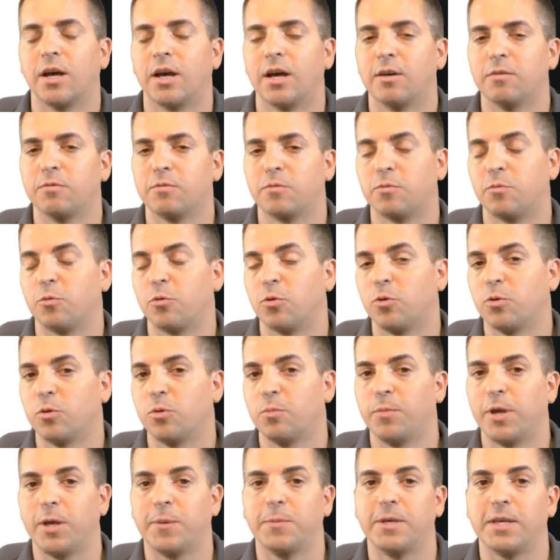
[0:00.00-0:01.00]
for
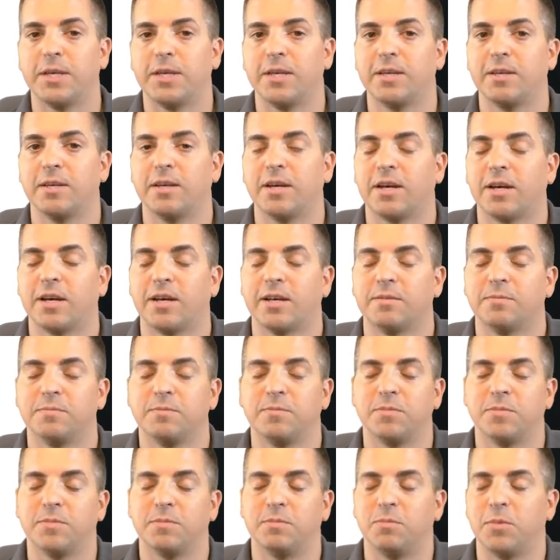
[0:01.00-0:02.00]
maybe
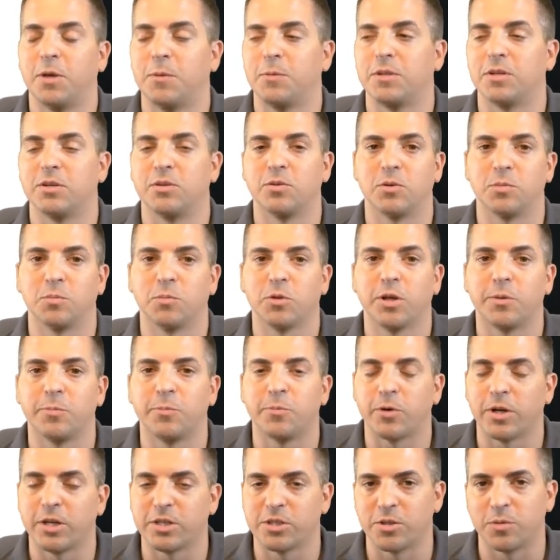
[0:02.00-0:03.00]
they're doing blood
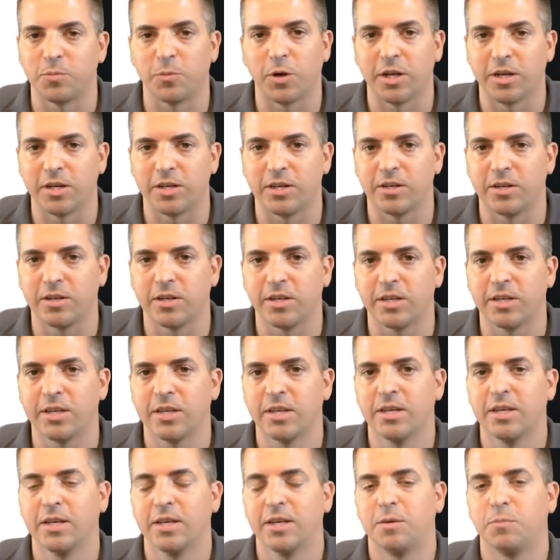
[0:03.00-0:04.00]
pressure monitoring.
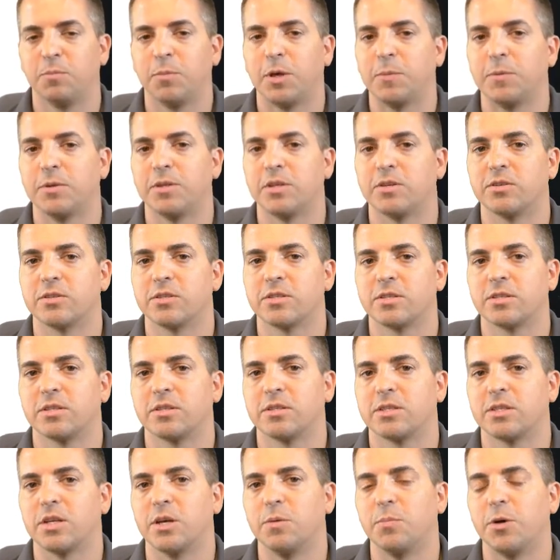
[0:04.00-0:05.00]
Maybe there's
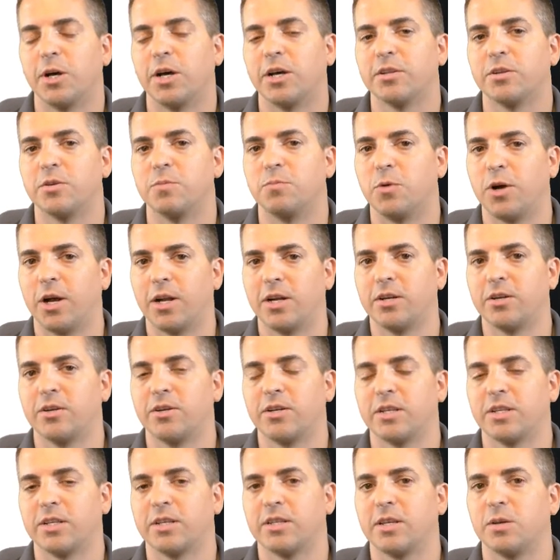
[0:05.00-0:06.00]
some other
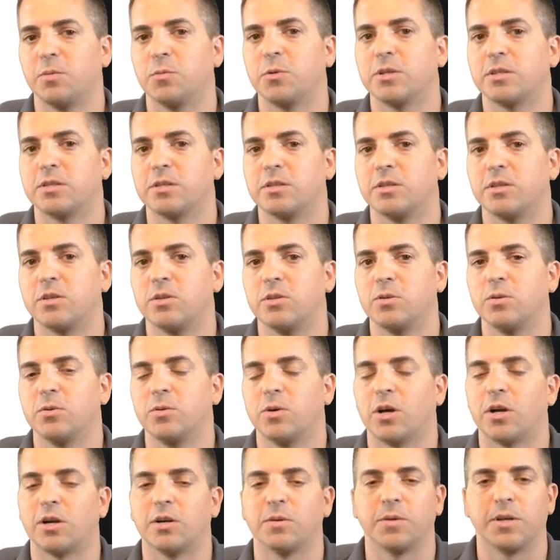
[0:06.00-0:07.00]
monitoring that they want to do,
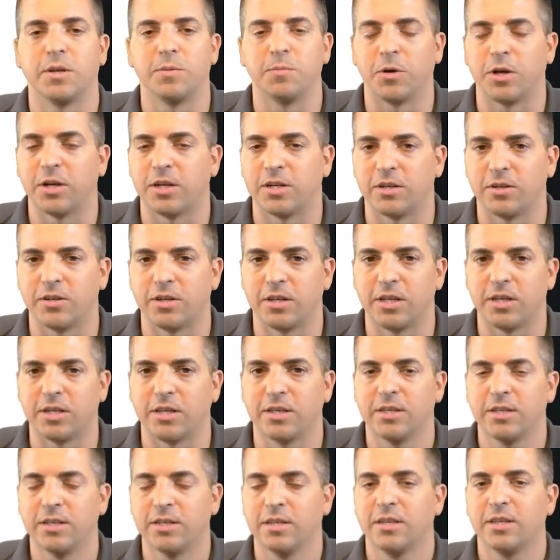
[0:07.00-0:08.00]
heart rate monitoring.
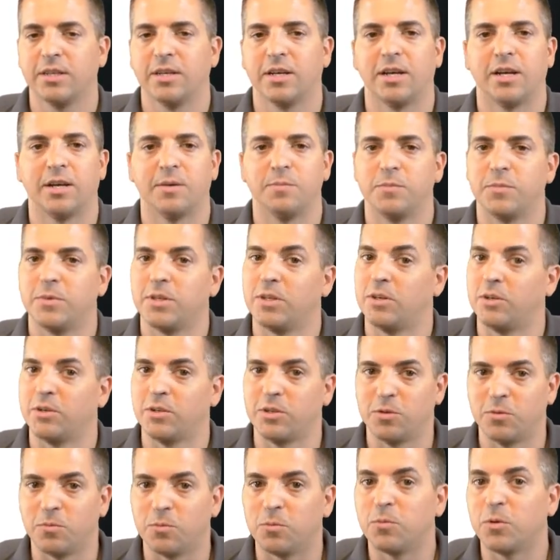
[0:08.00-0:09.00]

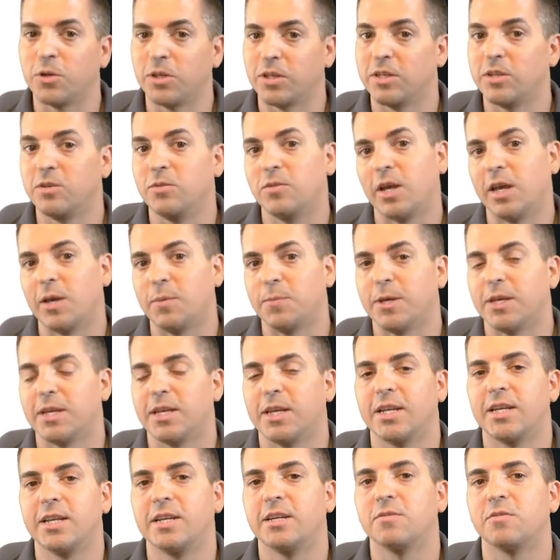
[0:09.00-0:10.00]
You name it,
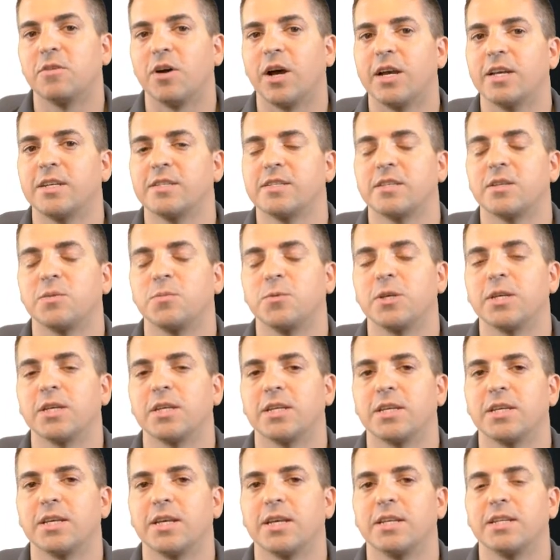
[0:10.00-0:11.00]
any device that we can
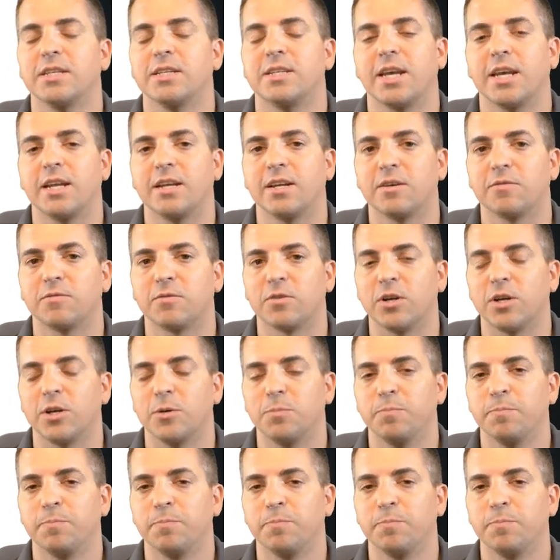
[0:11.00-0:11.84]
get data from,